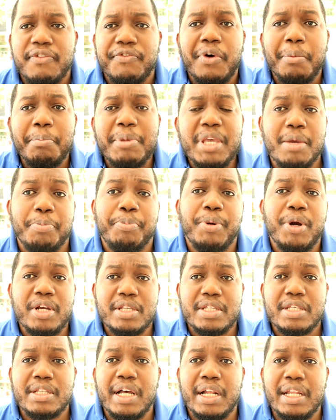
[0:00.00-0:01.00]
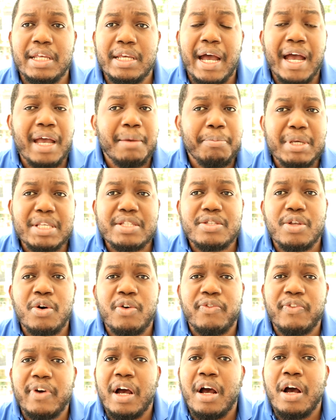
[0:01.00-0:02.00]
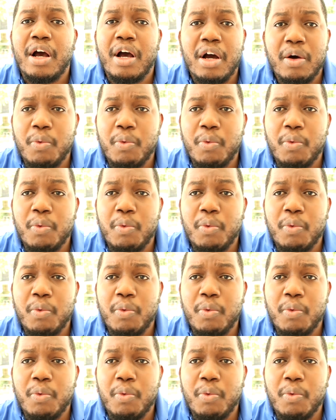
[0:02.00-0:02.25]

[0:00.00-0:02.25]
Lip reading: For me personally, I mixed over